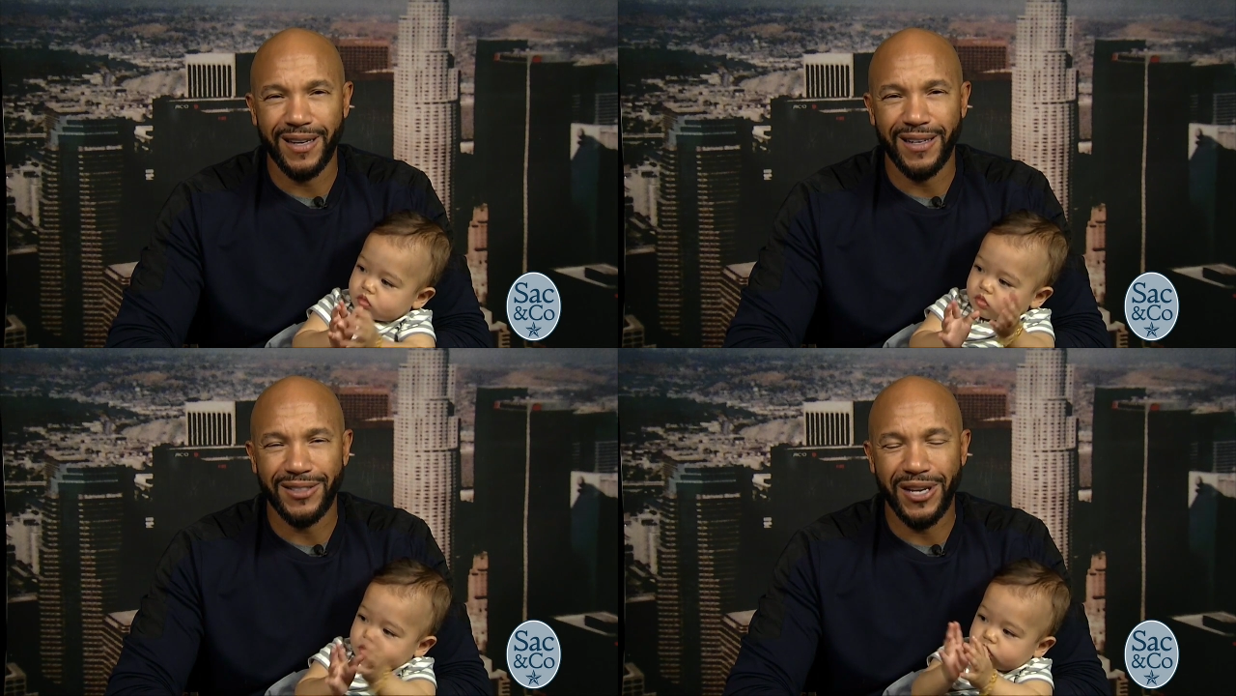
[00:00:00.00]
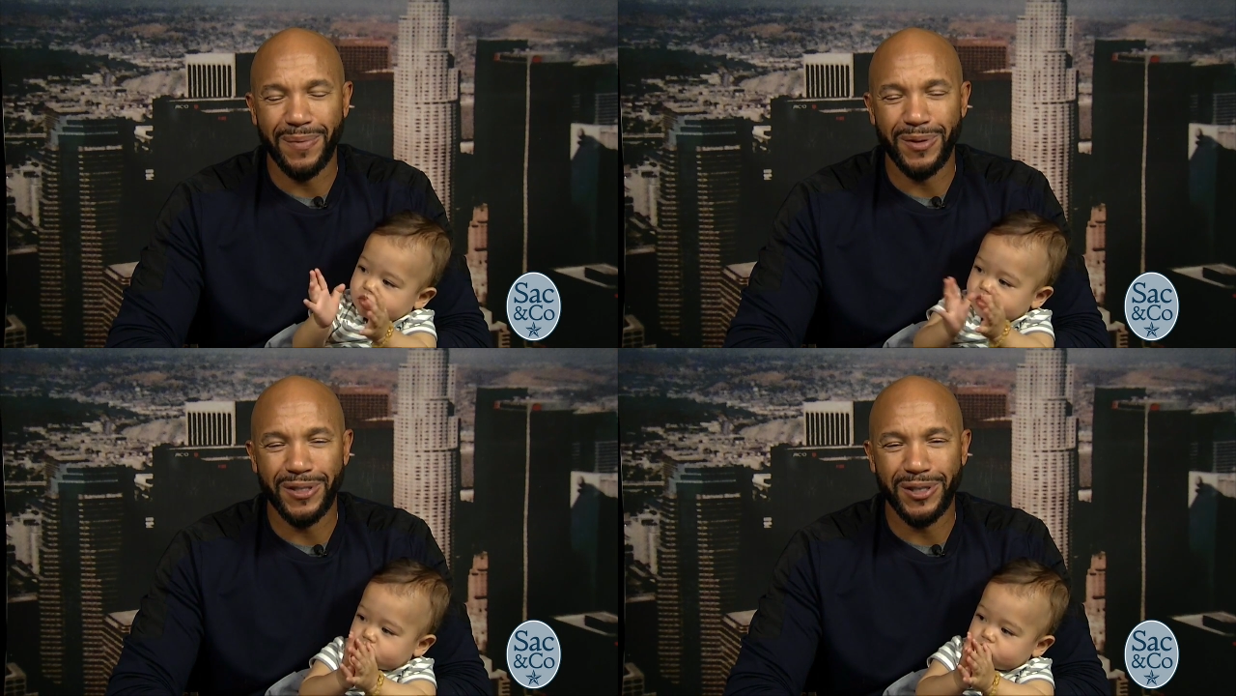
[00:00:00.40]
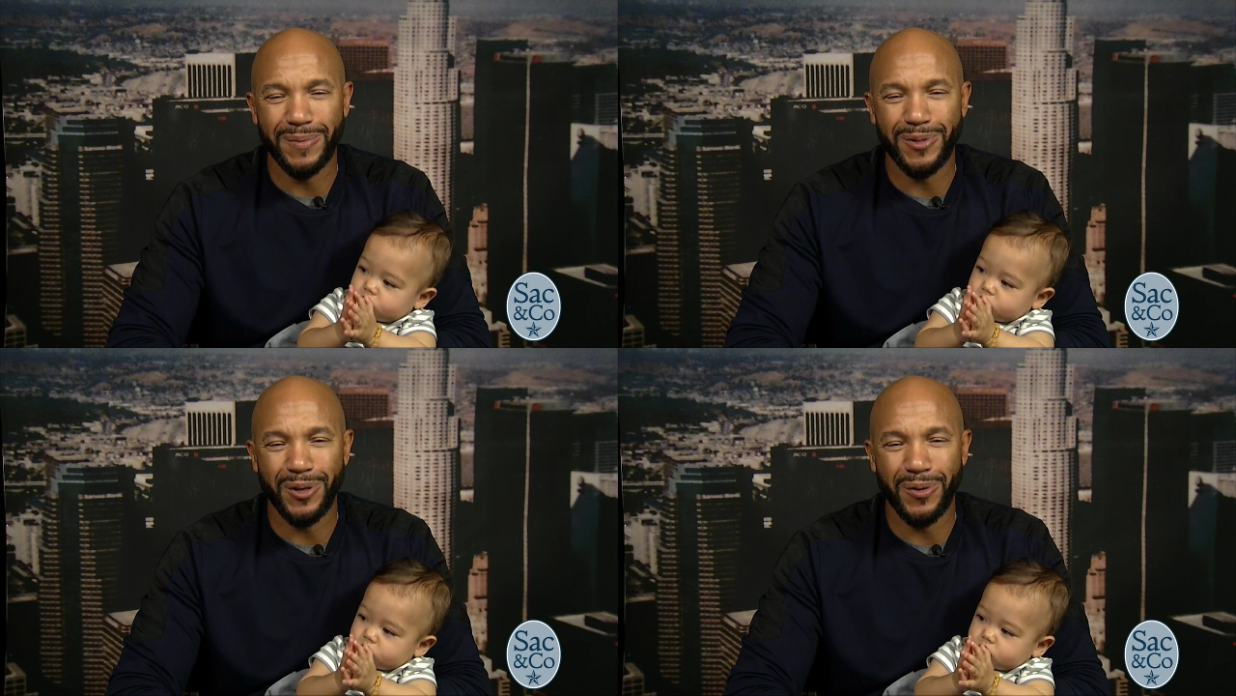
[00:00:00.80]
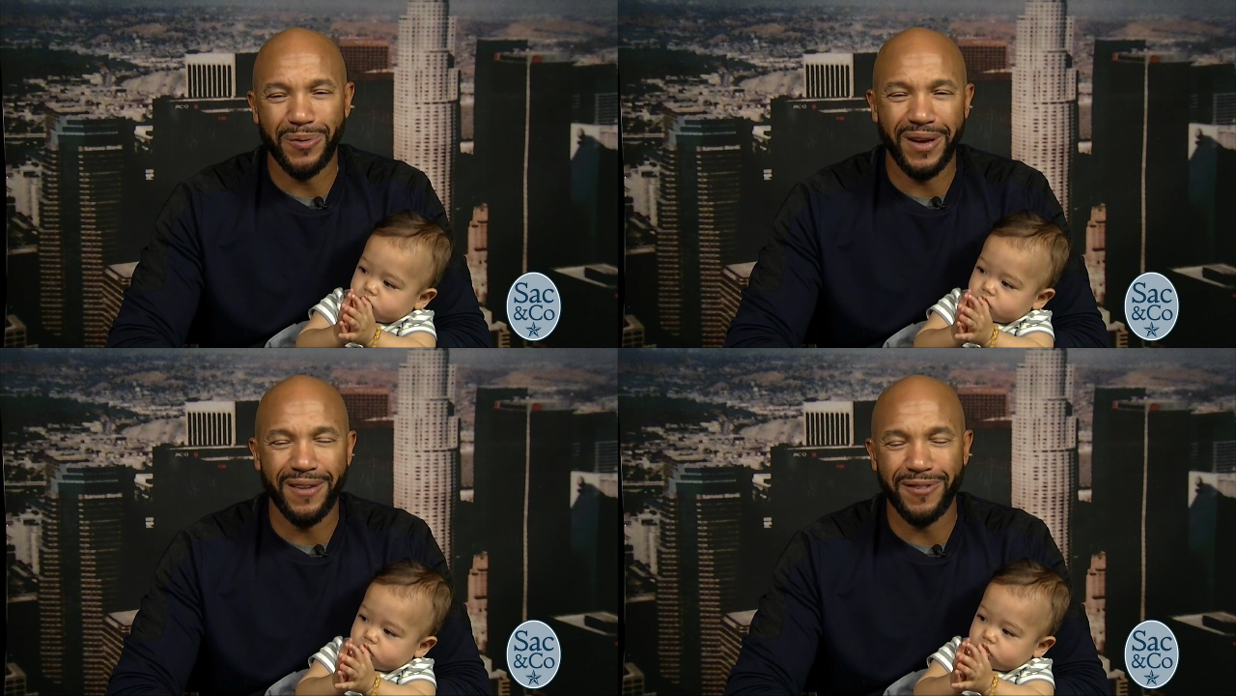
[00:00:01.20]
Speaker 1: uh, championship.
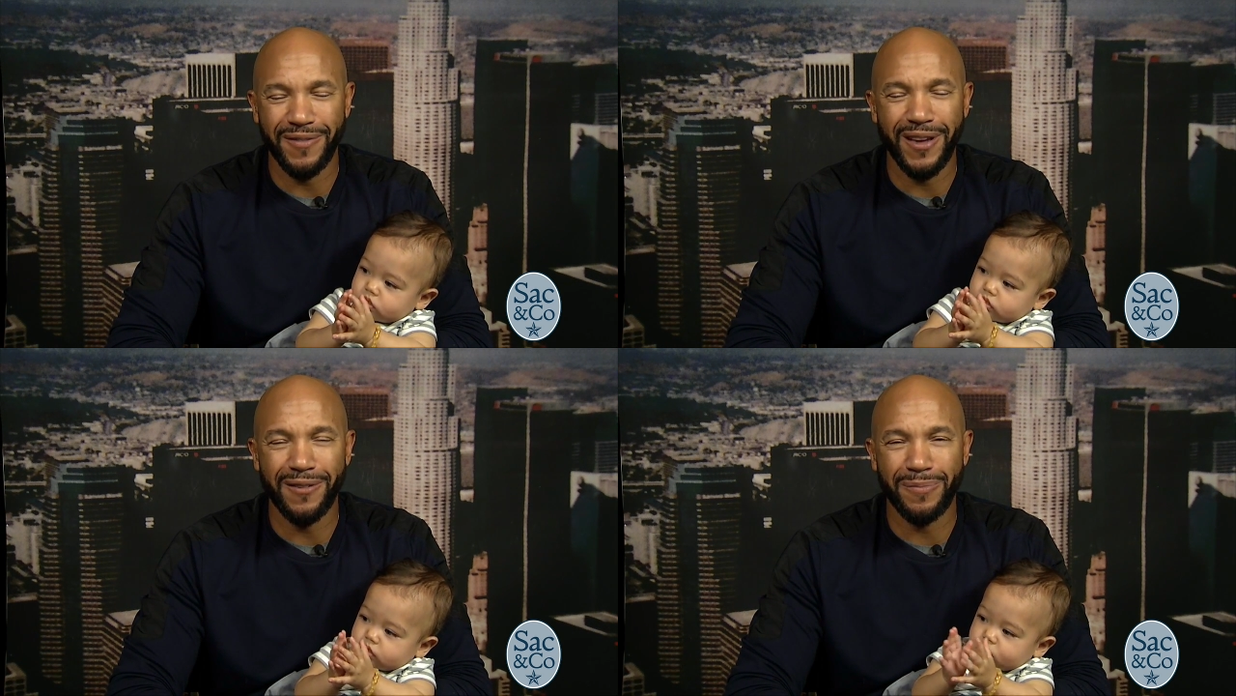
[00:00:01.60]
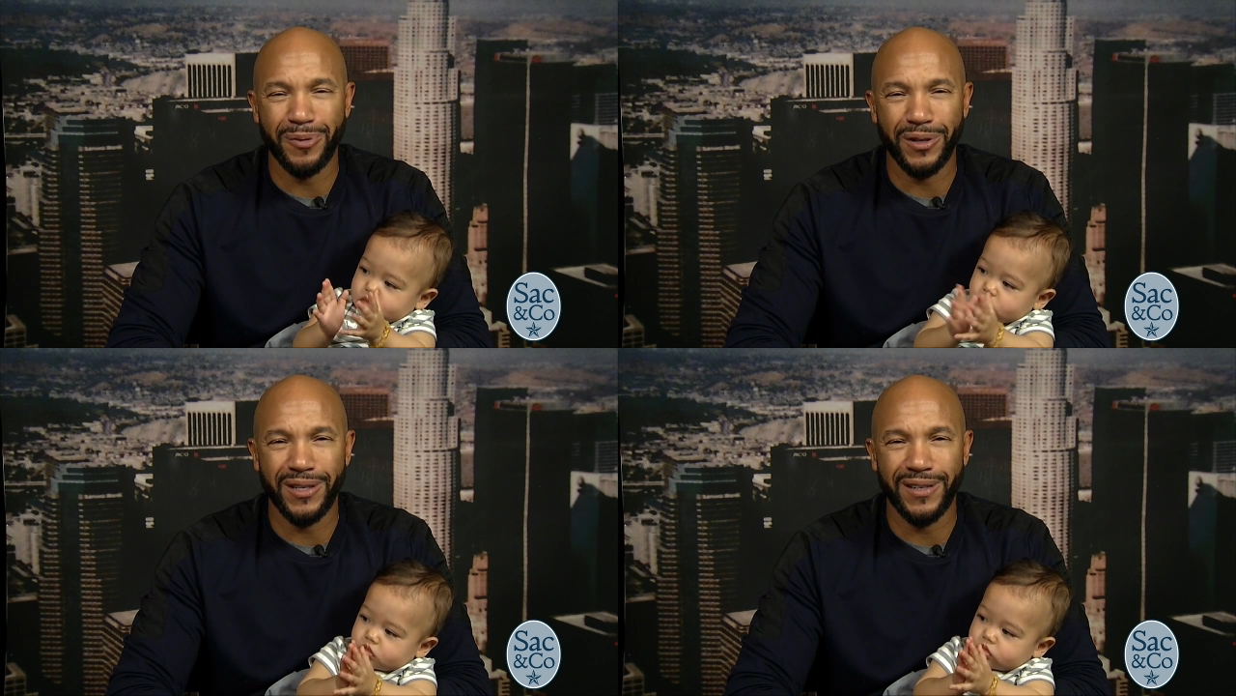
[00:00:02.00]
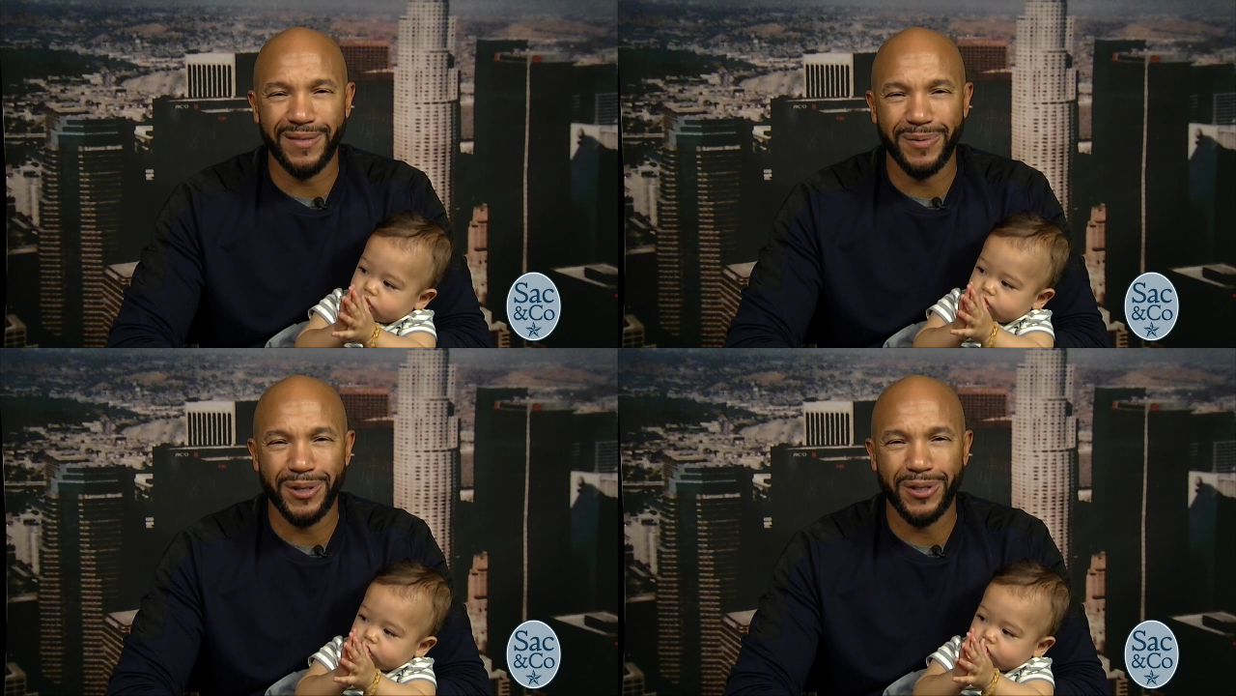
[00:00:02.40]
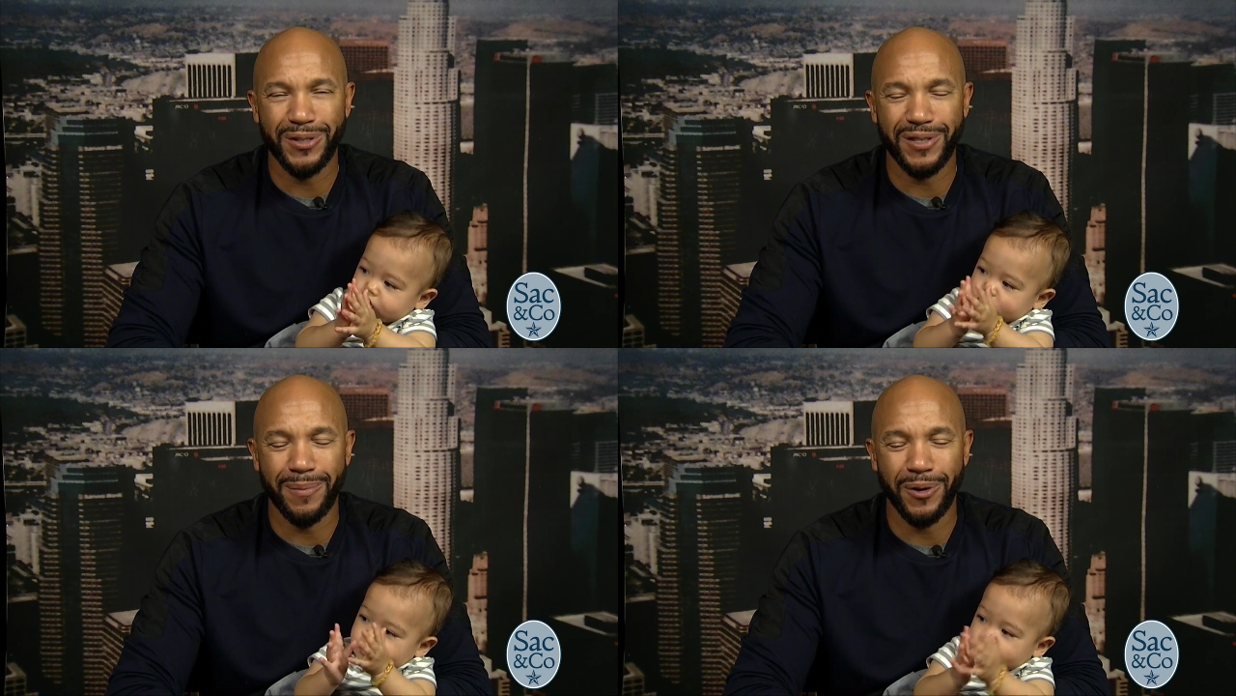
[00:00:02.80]
So I've, I've had a pretty pretty
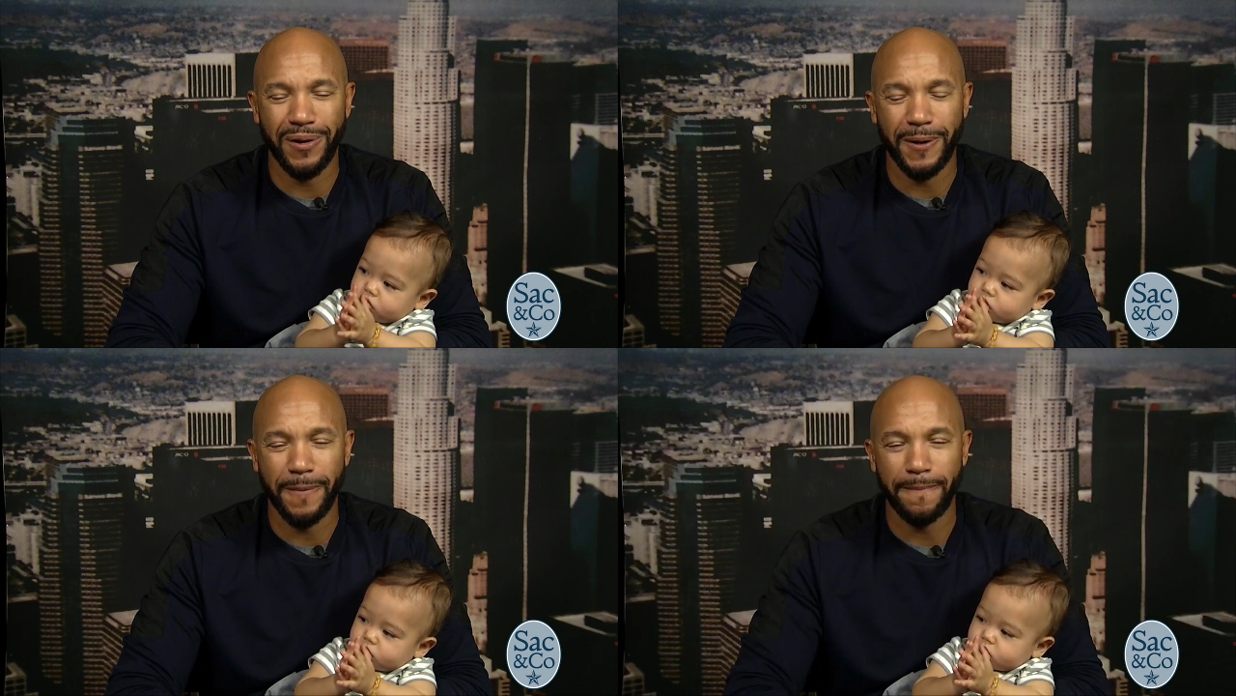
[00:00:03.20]
good summer.